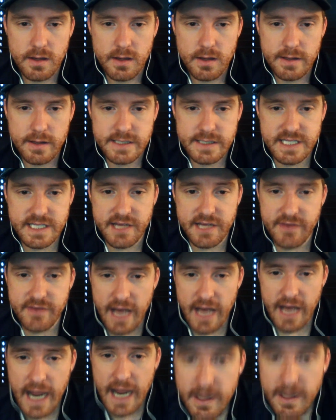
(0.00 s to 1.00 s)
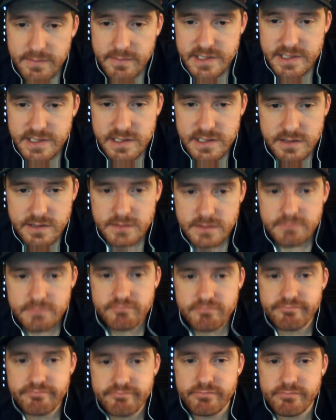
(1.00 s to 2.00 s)
Steven Adams
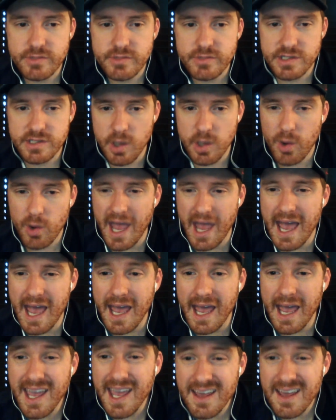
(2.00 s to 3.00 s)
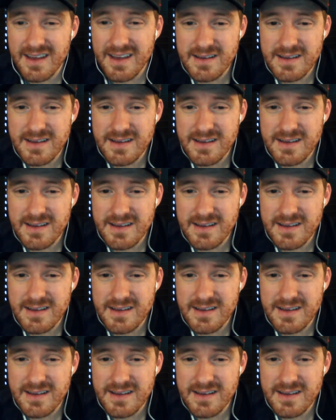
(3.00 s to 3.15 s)
was okay.